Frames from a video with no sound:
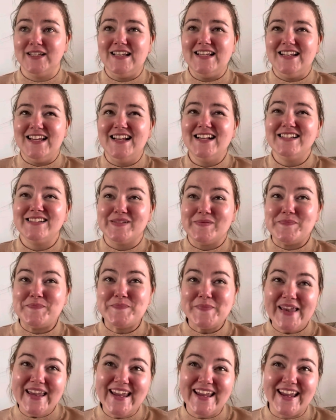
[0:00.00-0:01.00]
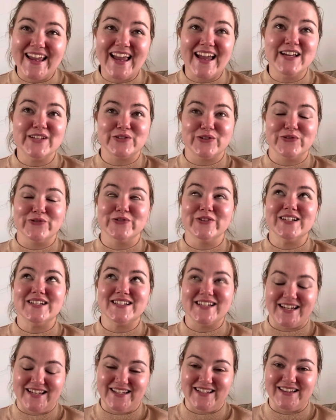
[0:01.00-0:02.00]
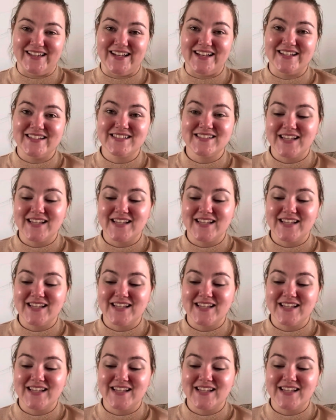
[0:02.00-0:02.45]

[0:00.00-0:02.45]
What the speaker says: needs a pee is ridiculous.